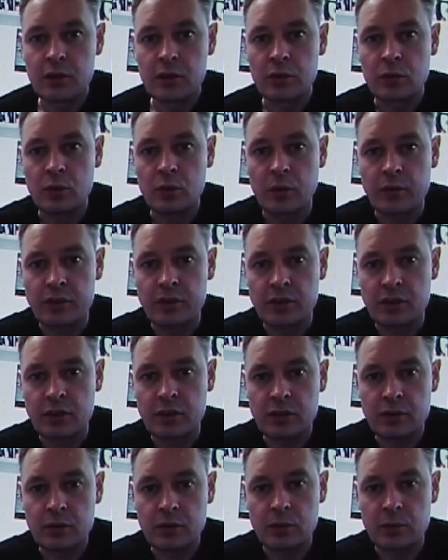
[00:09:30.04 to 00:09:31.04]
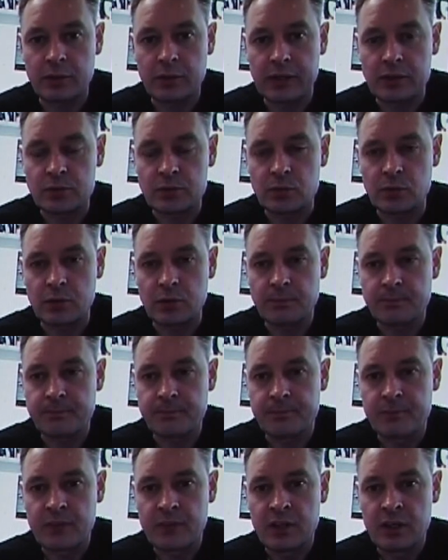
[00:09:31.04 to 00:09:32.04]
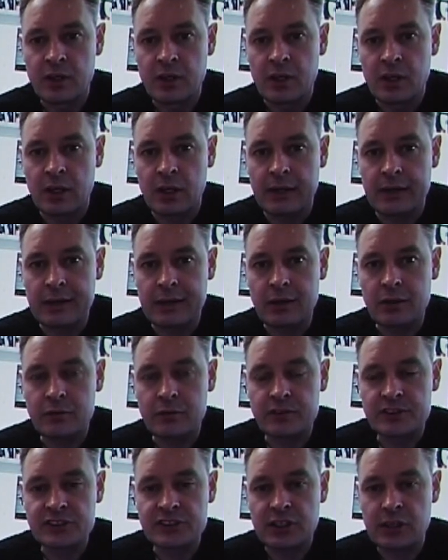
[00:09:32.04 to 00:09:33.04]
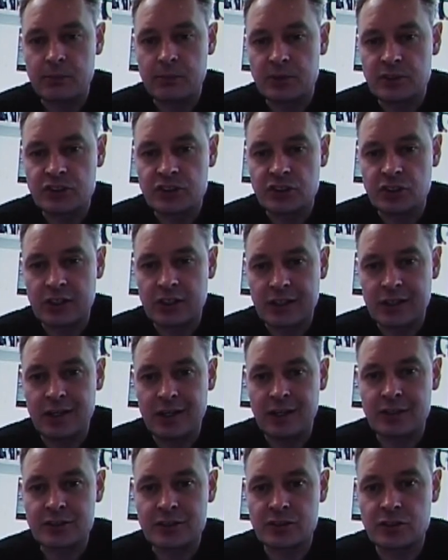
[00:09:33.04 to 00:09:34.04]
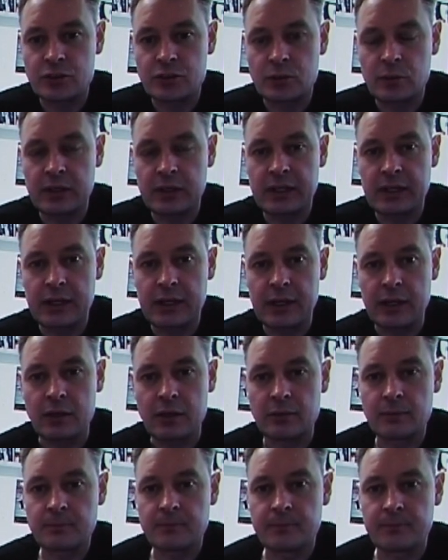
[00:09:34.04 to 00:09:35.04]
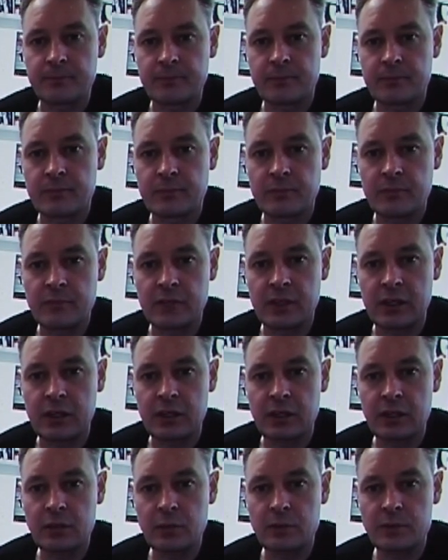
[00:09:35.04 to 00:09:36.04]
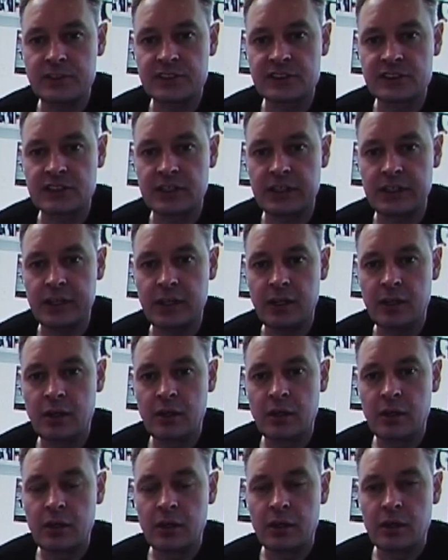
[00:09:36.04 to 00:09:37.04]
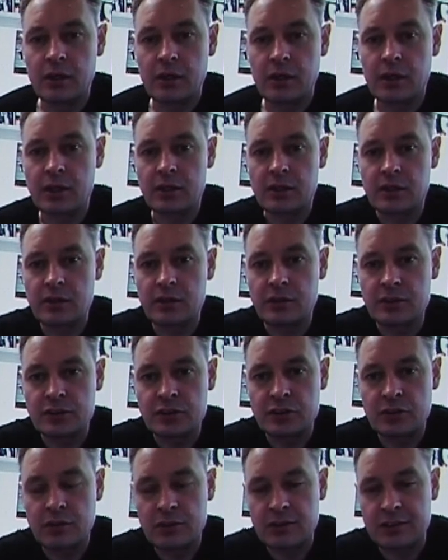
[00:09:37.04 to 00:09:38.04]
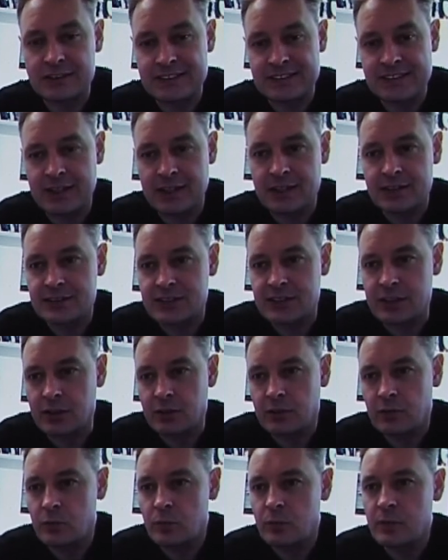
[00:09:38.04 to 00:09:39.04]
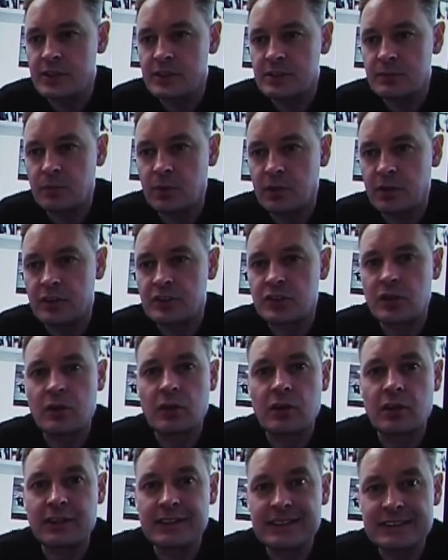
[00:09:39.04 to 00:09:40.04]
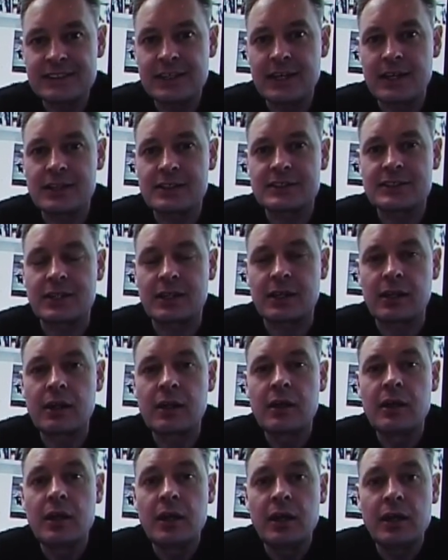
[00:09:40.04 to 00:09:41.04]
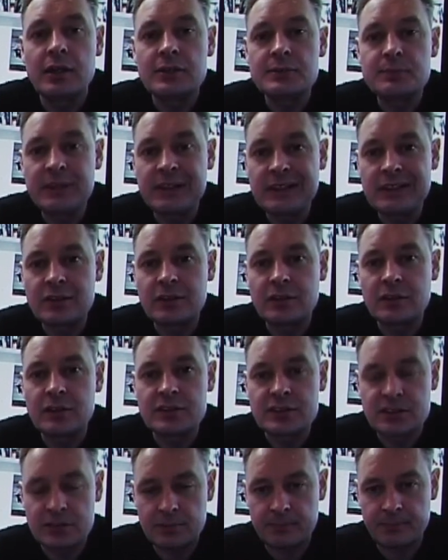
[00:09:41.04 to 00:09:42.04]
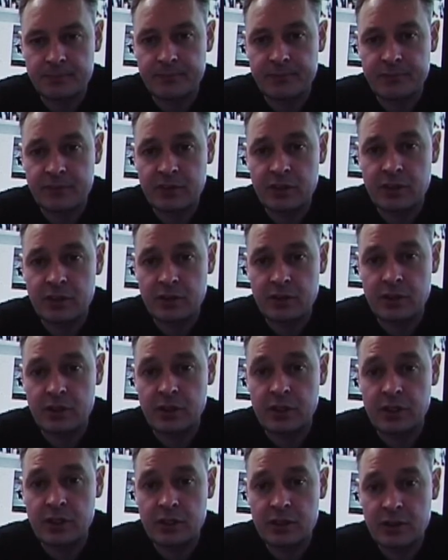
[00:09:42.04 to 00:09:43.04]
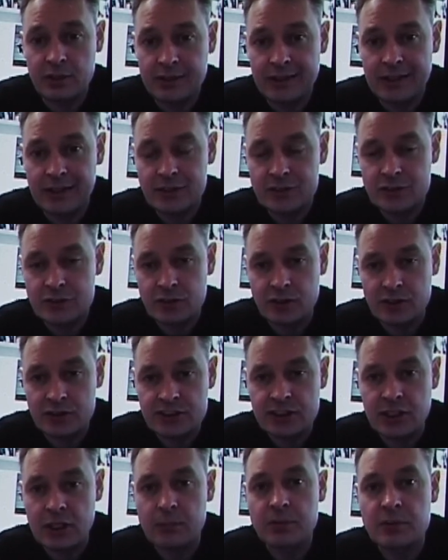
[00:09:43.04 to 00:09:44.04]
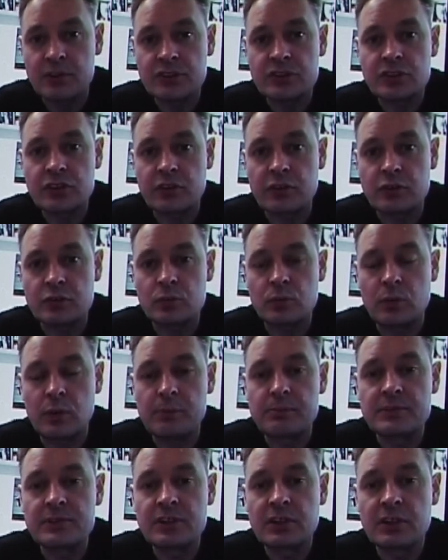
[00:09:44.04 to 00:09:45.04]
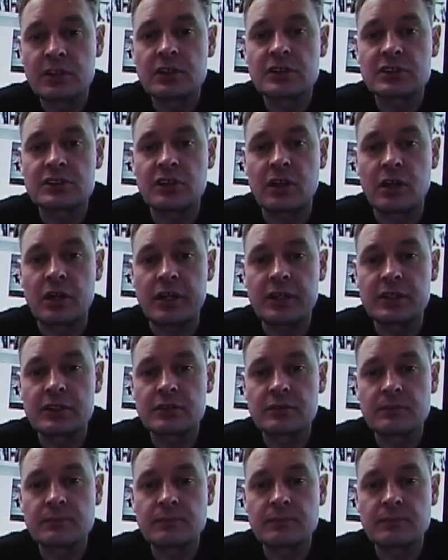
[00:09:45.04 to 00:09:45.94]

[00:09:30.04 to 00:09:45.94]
got the correct one. And now I've established a connection to it again. Now here we see that the turtle is dancing. The reason why the turtle is dancing is because the connection established to this website